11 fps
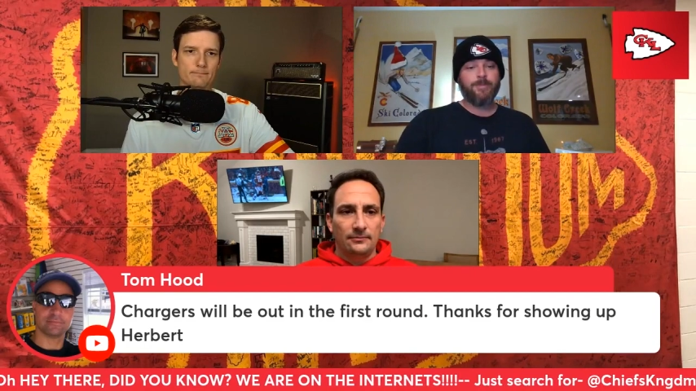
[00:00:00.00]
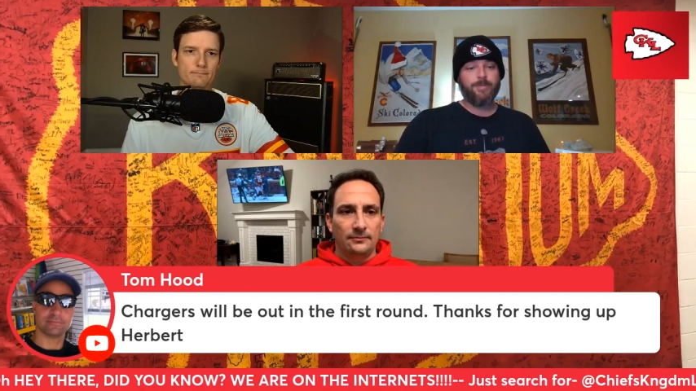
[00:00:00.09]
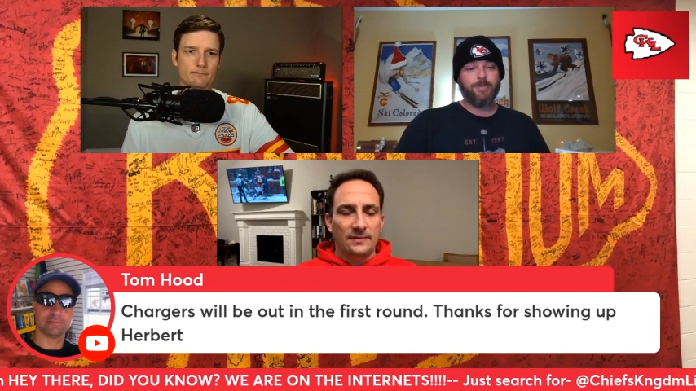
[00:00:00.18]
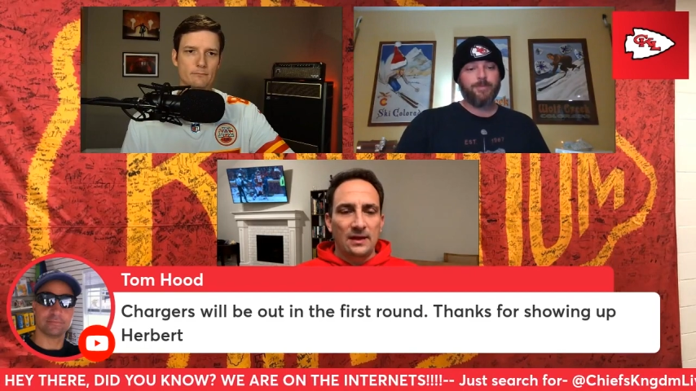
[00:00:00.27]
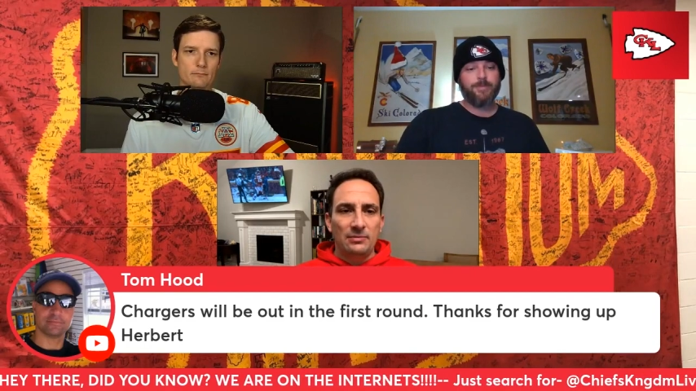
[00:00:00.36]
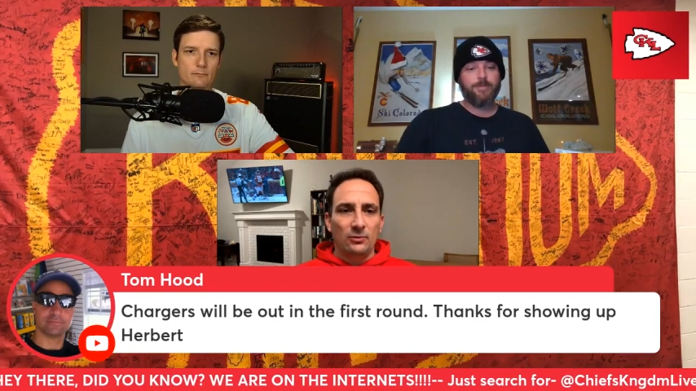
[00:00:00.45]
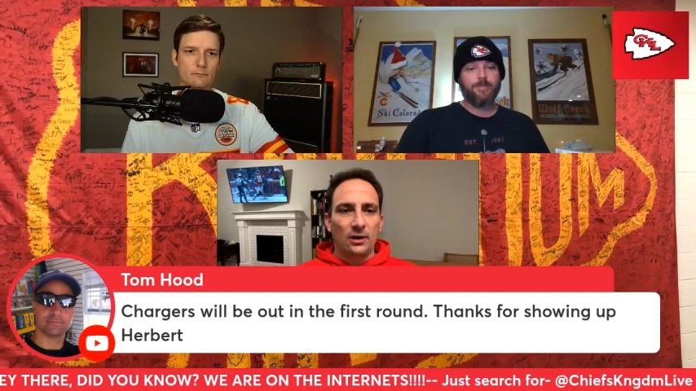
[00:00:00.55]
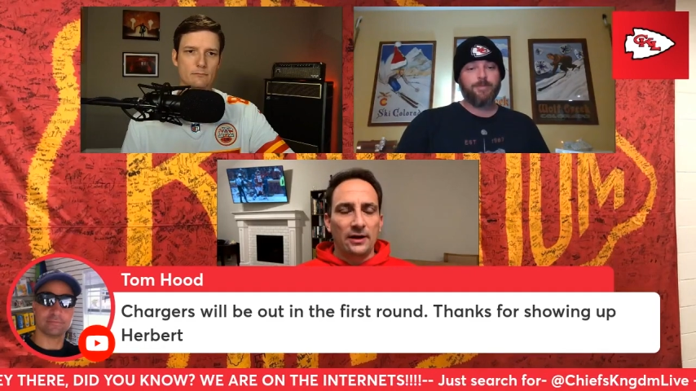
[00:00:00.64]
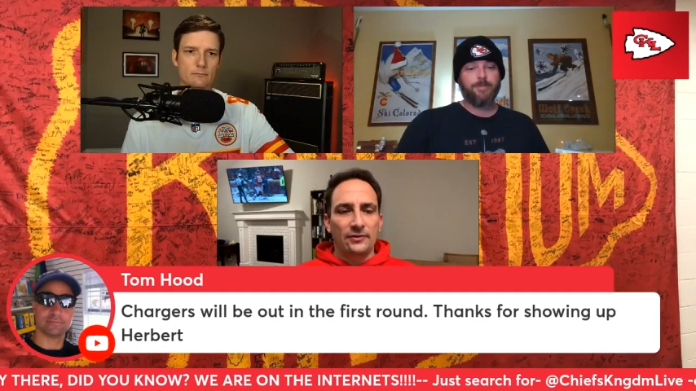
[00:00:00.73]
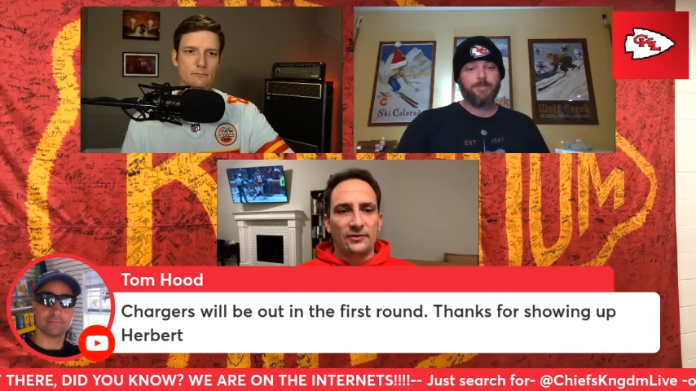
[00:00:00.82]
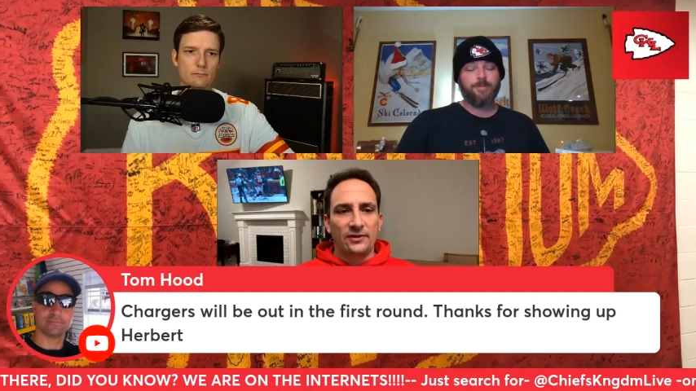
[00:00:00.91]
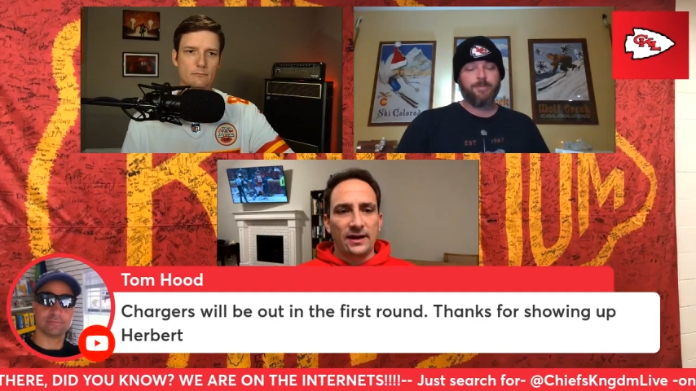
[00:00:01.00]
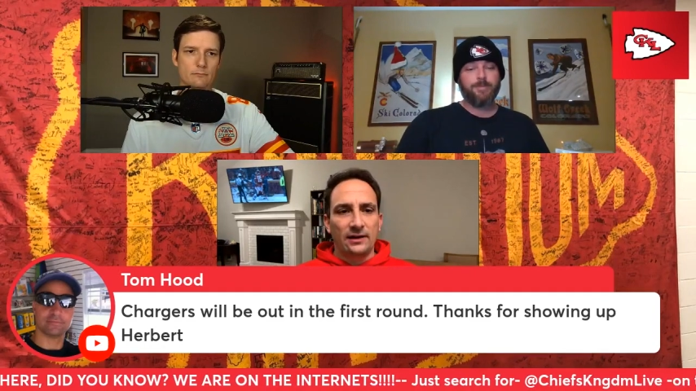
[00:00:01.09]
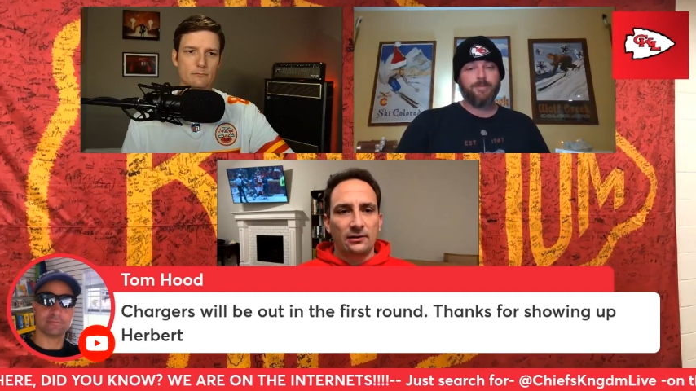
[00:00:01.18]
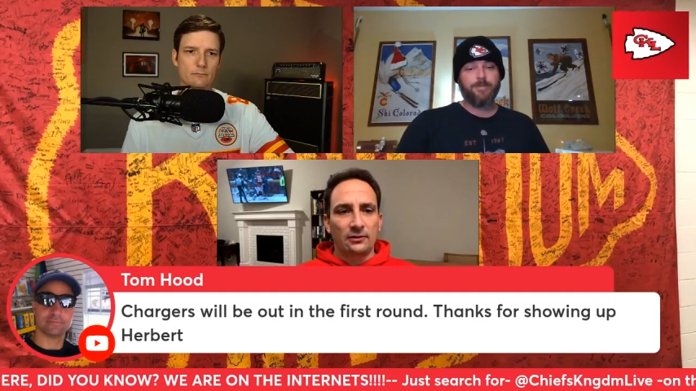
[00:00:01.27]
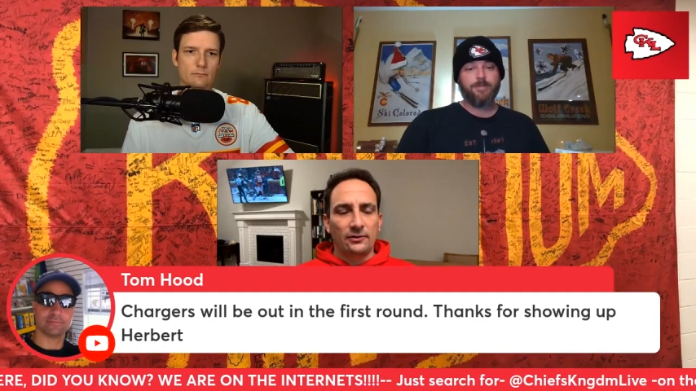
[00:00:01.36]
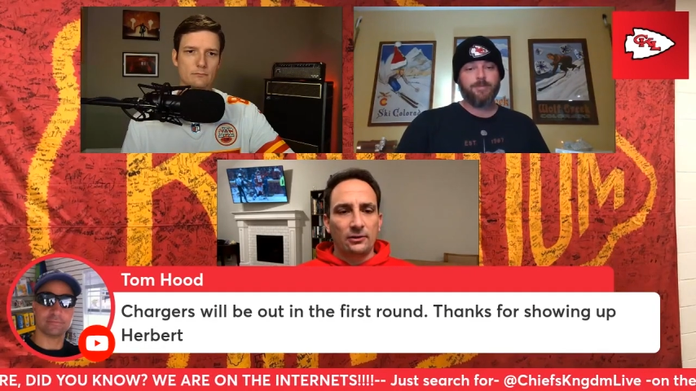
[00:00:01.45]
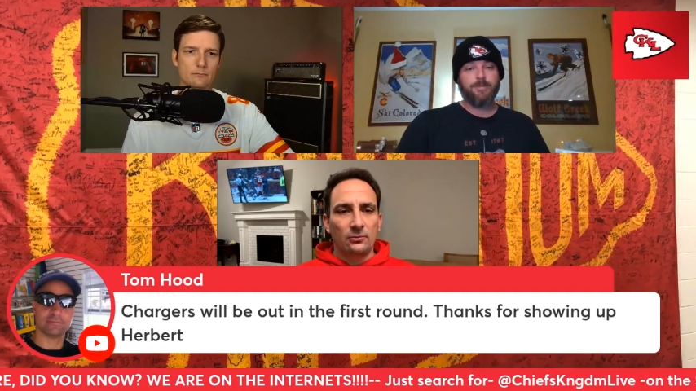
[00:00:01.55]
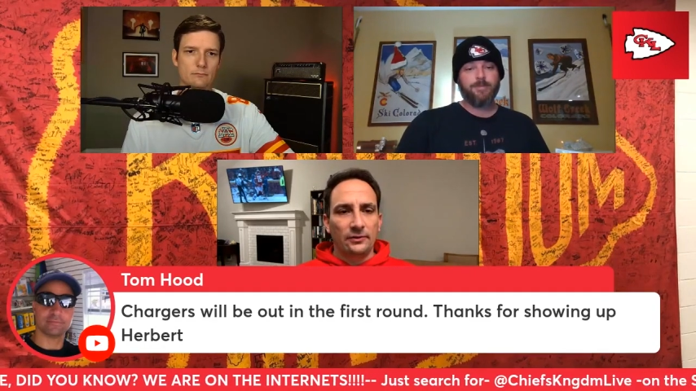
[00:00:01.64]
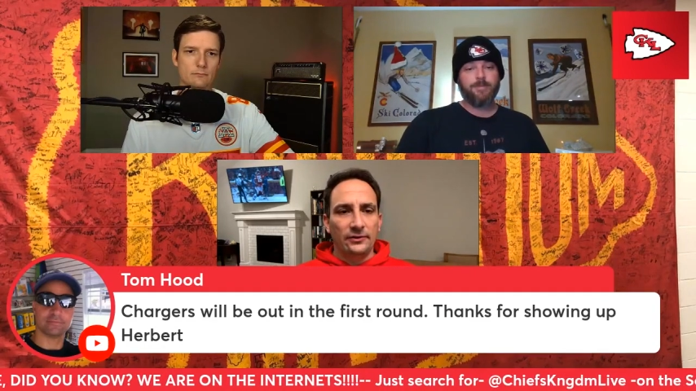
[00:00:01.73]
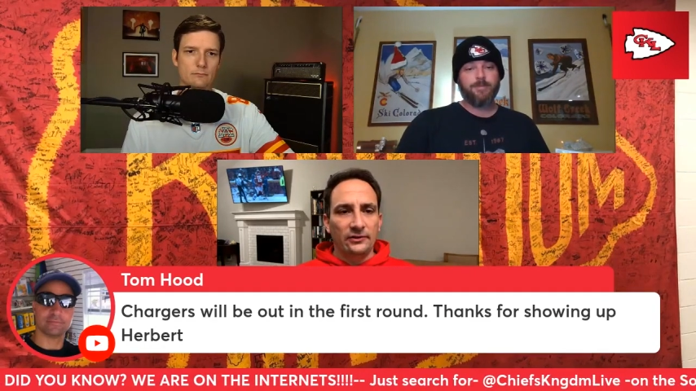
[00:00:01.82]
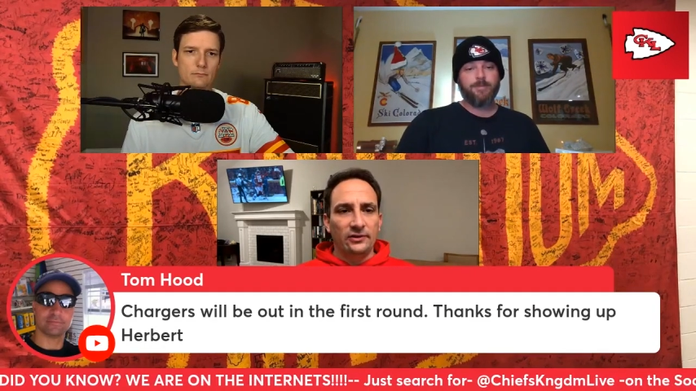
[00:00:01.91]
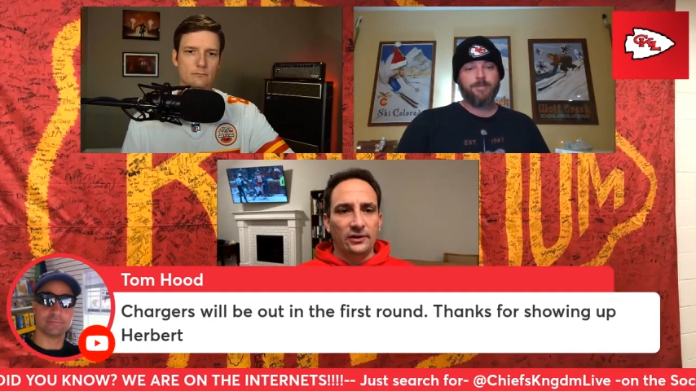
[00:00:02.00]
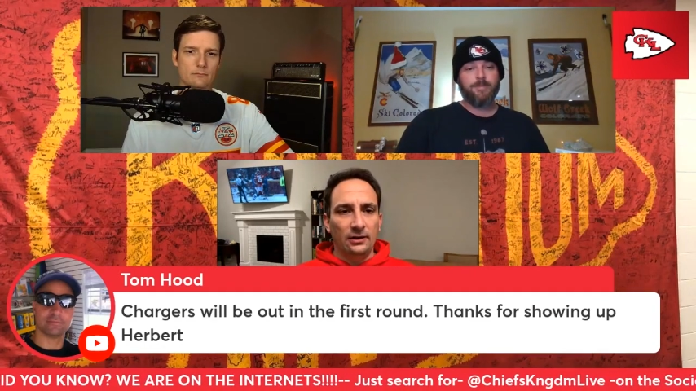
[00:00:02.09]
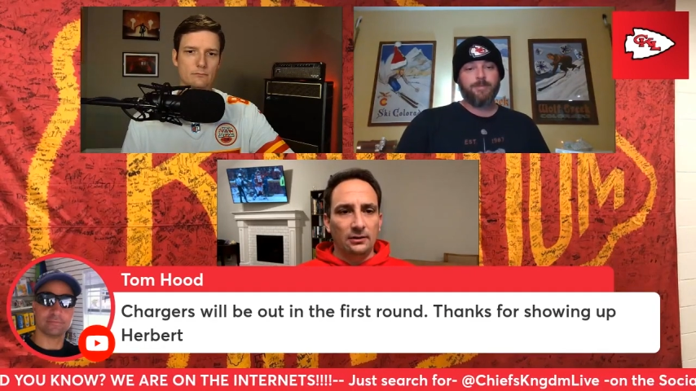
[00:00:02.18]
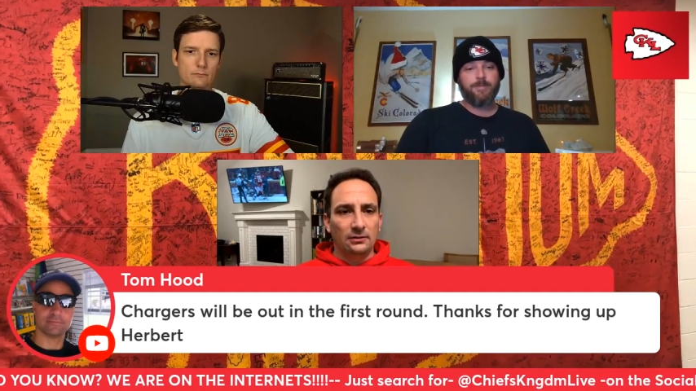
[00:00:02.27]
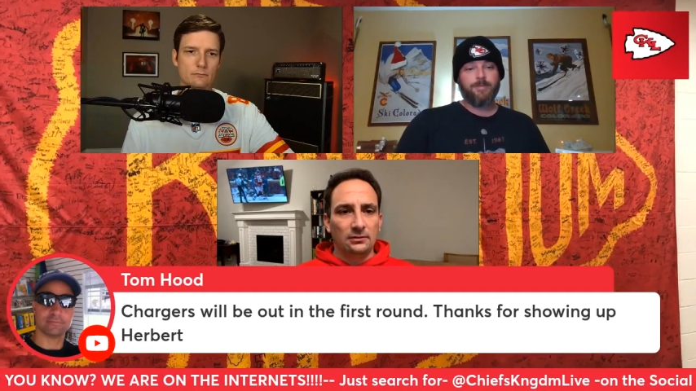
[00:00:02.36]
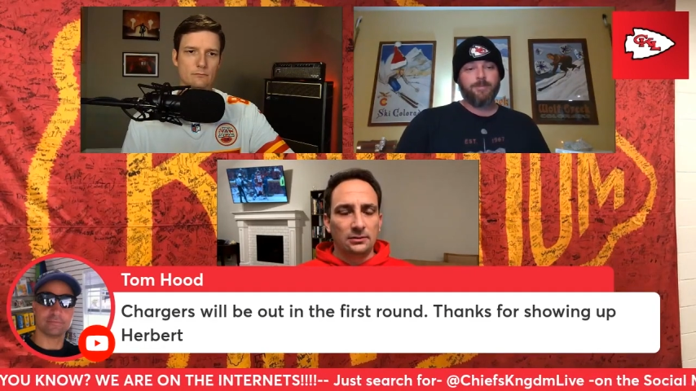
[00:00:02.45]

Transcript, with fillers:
Speaker 1: That'd be what second or third one this year.